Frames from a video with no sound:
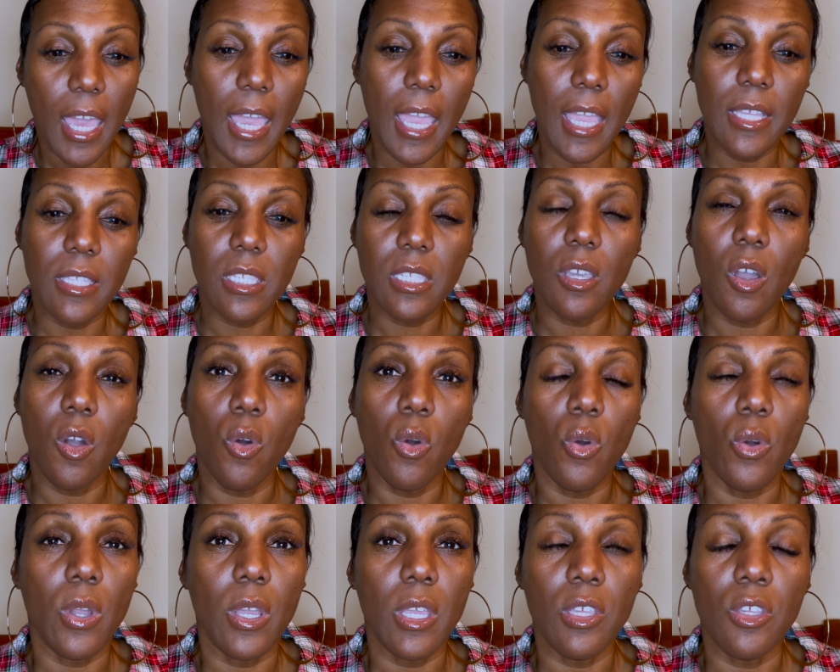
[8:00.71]
And
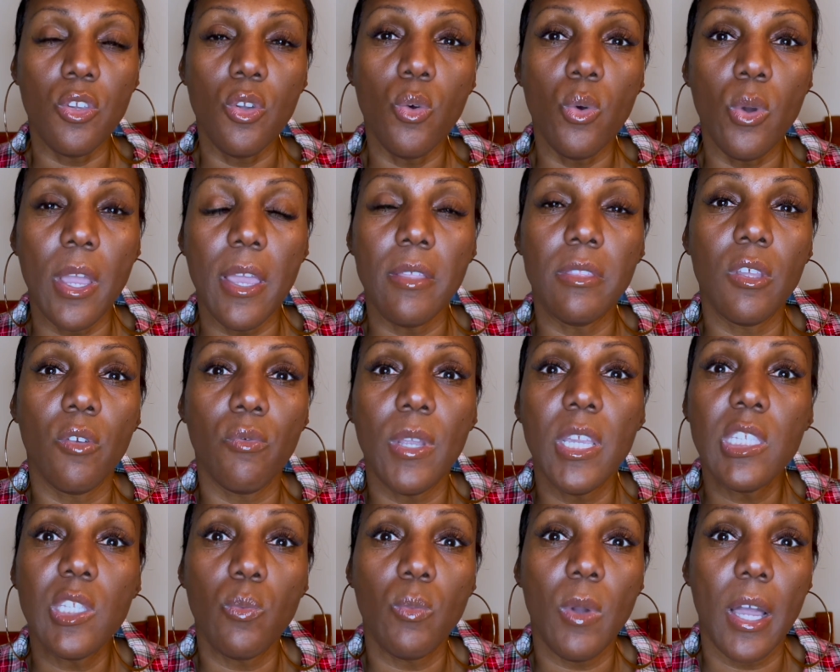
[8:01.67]
so the
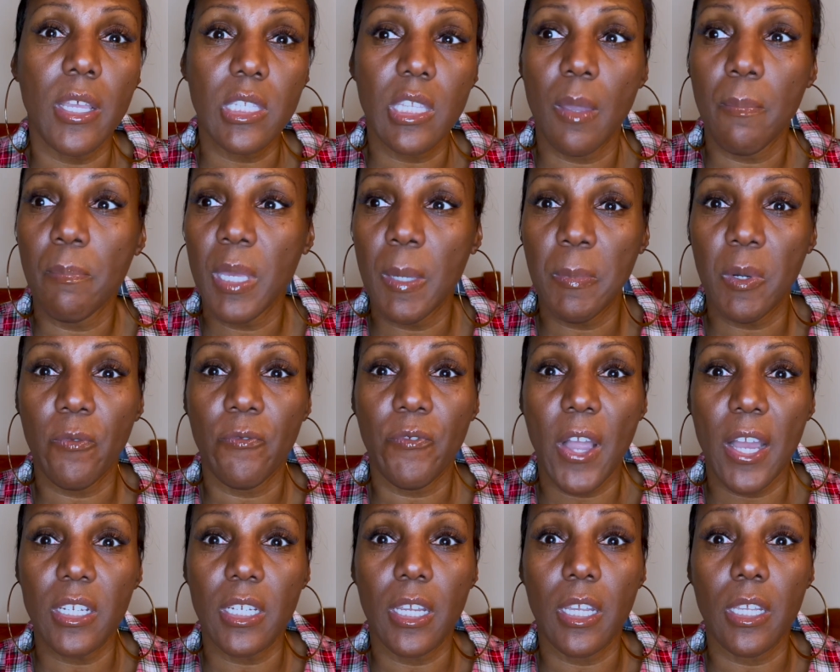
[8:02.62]
reason why some people
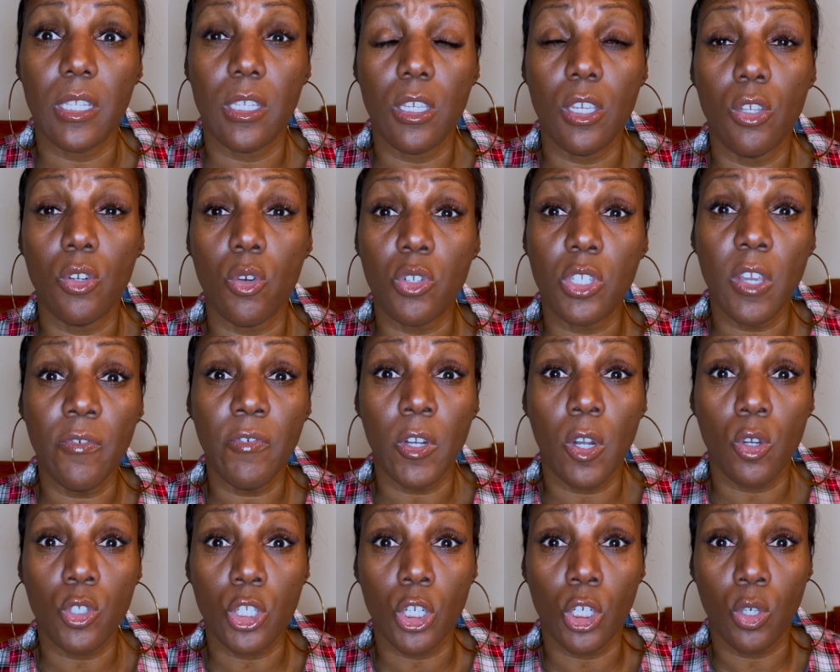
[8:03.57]
find it,
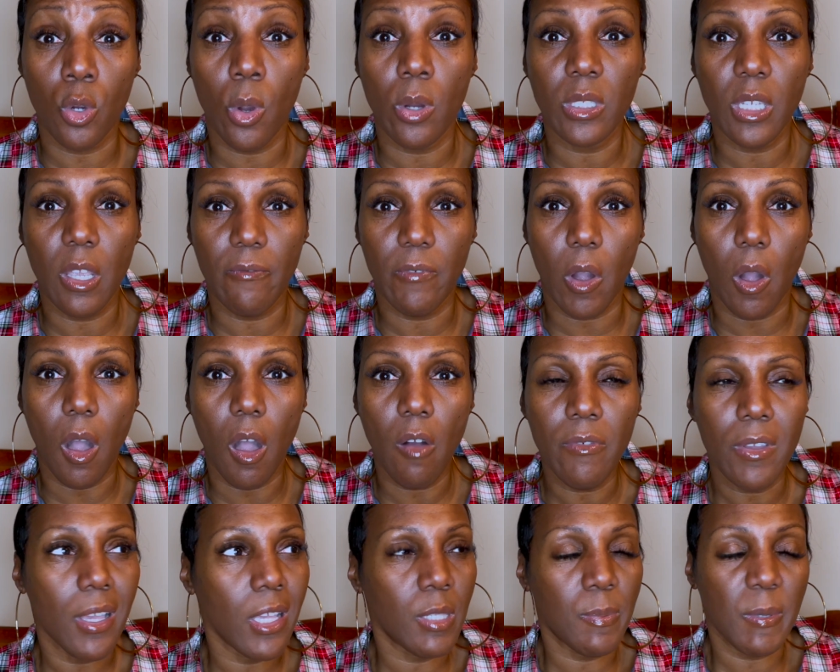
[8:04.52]
difficult to grow and evolve
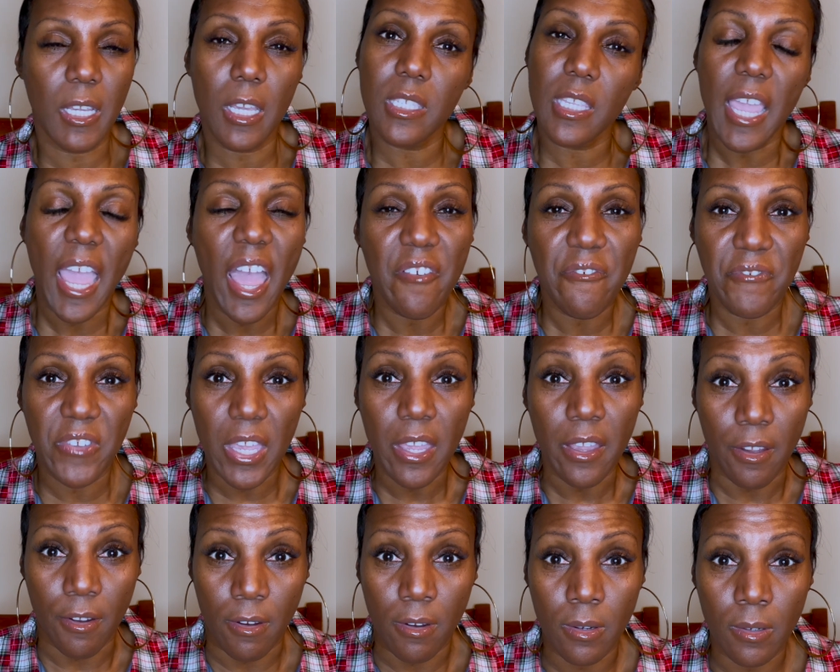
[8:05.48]
is because they have
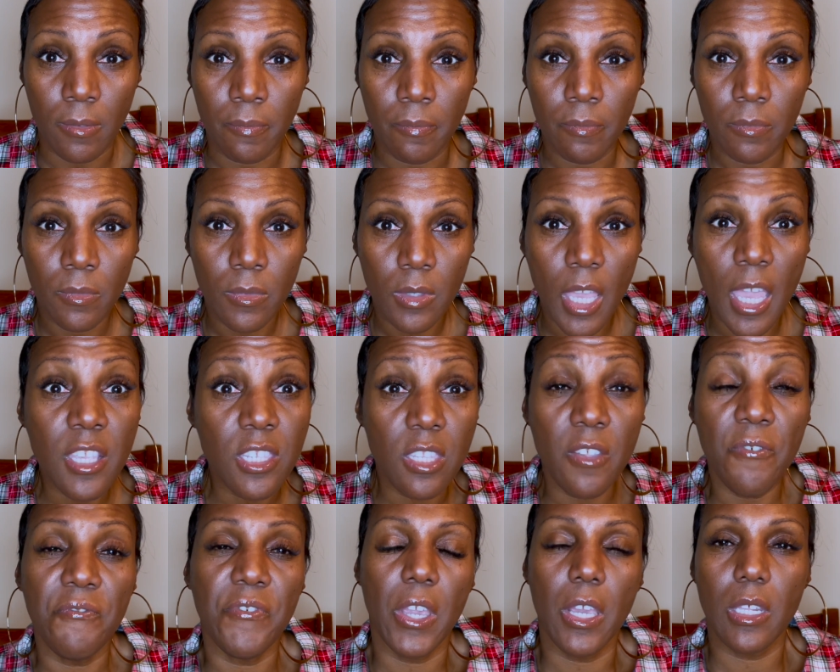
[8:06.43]
fear. It's the
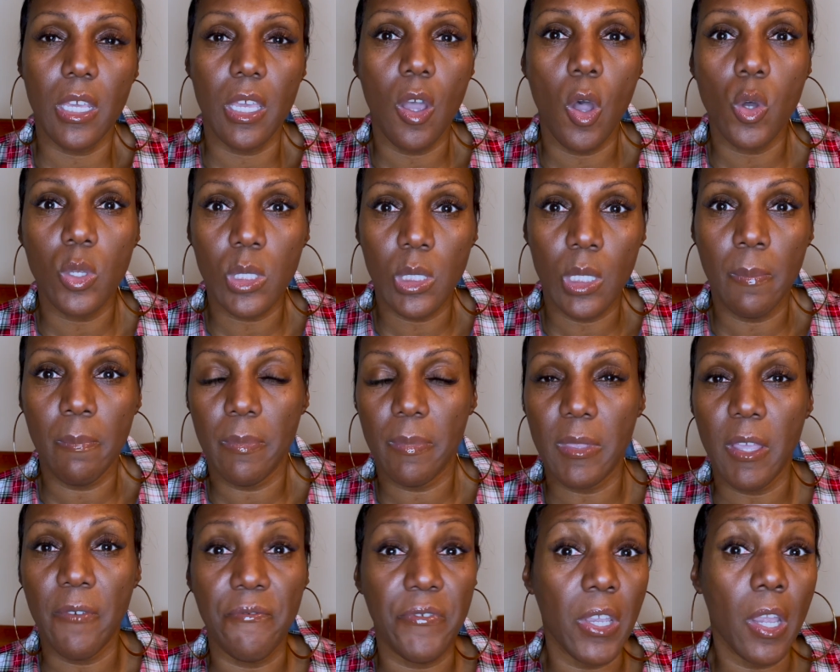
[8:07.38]
fear that holds them,
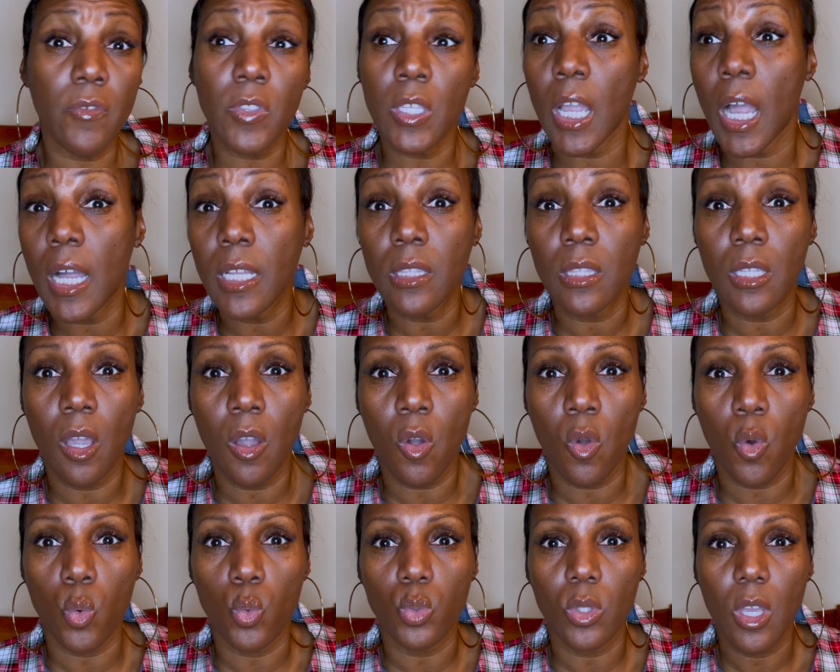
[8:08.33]
the fear of the
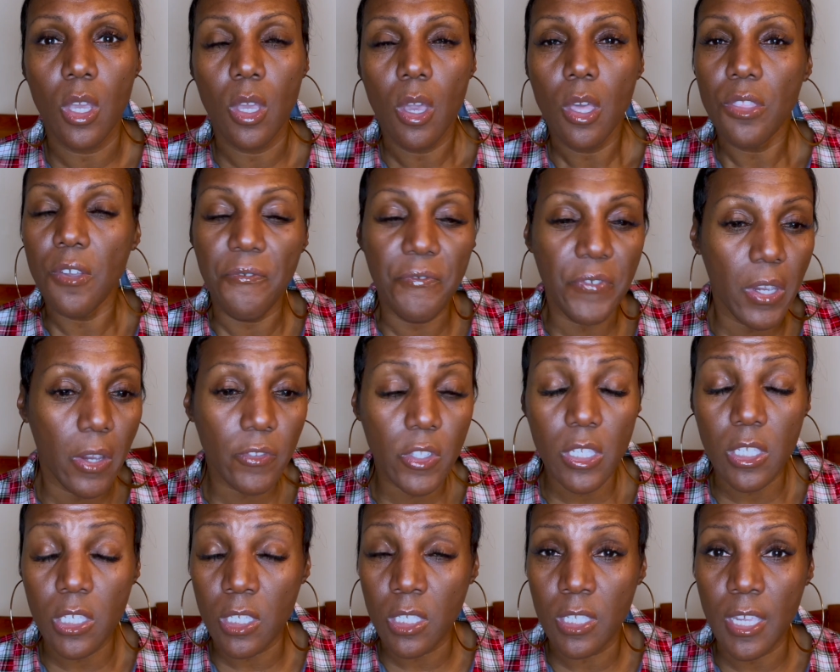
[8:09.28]
unknown, the fear of the
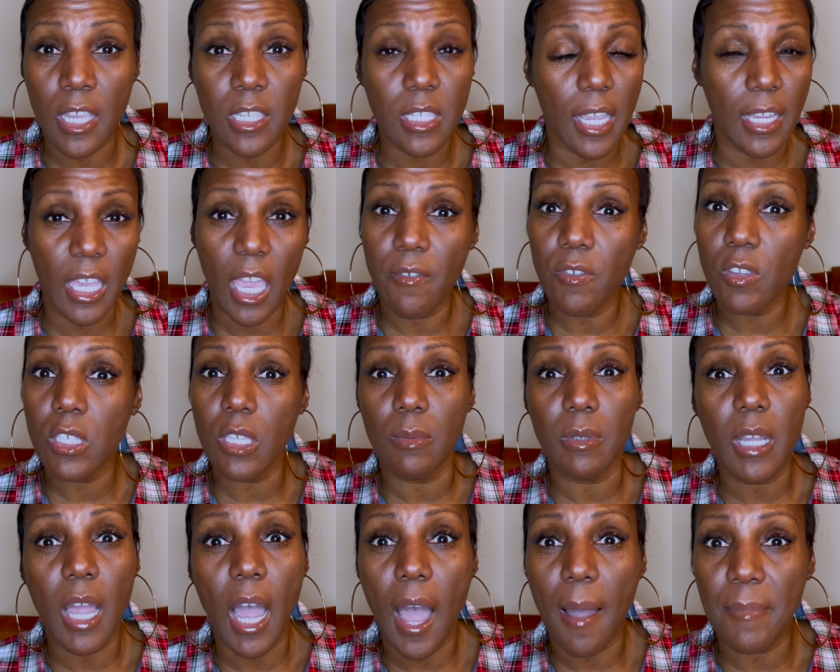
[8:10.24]
success. I gave you some
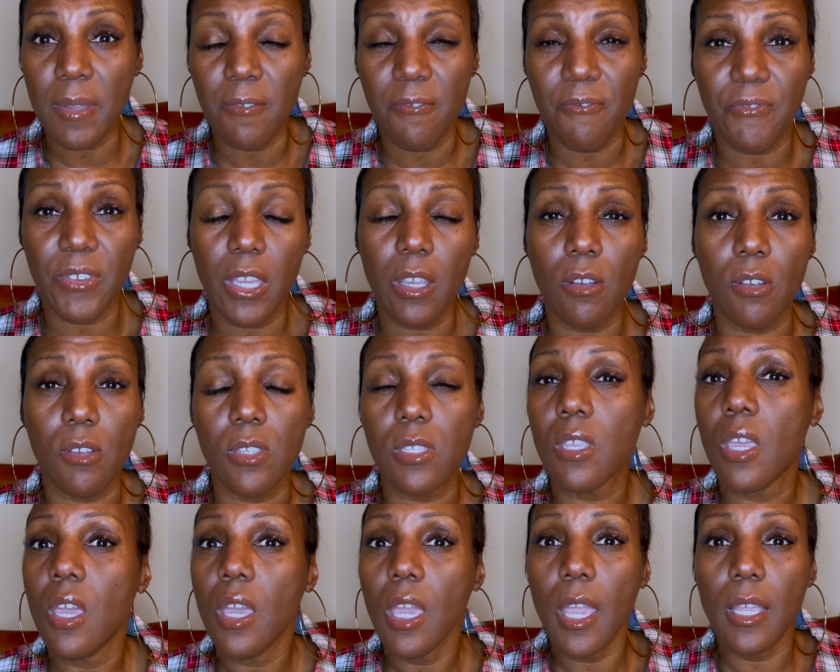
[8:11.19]
common fears
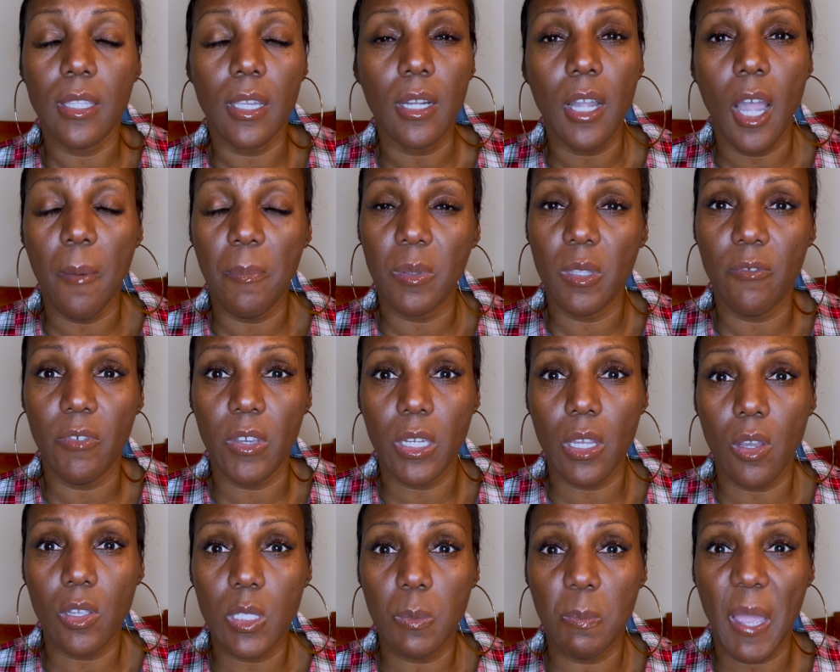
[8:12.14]
in a couple of
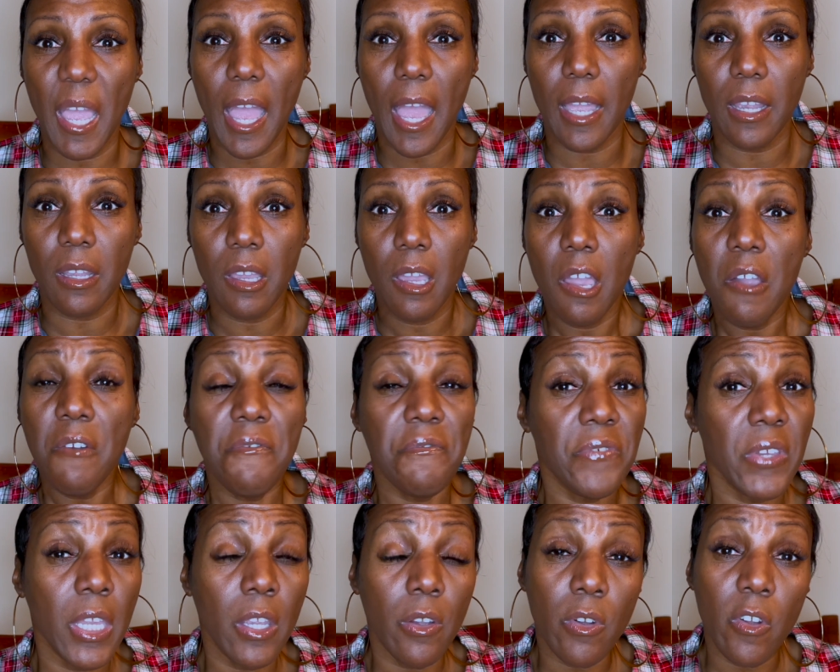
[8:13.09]
videos back.
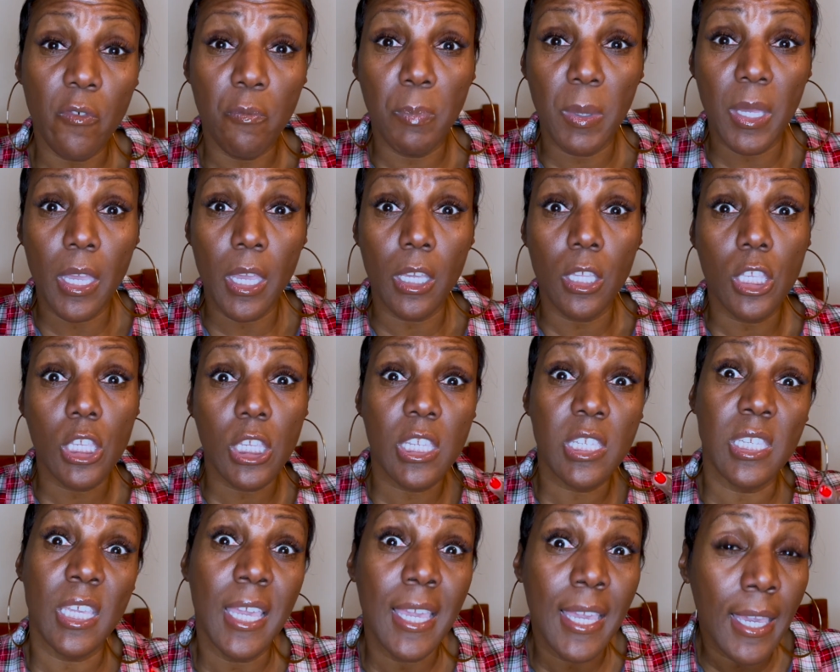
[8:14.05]
Fear of being
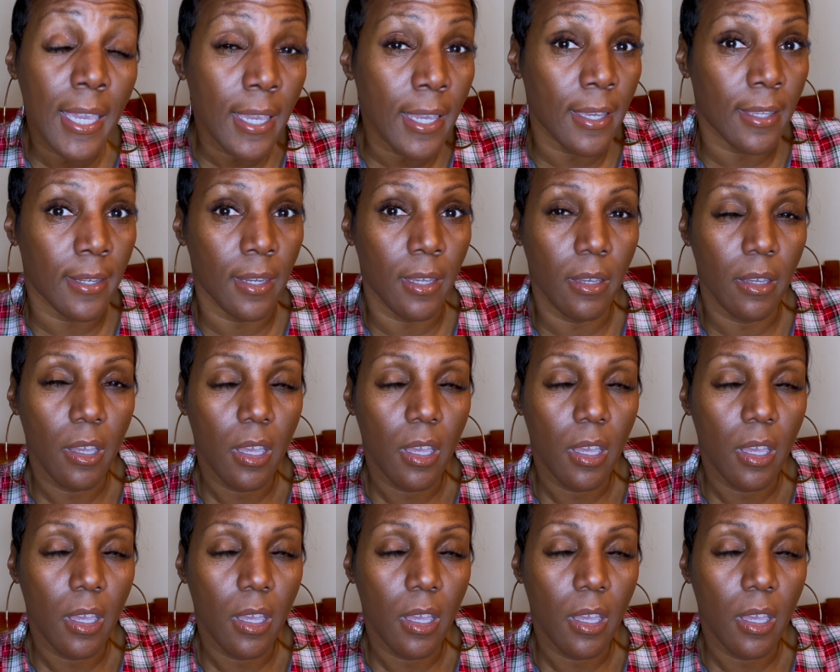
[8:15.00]
seen.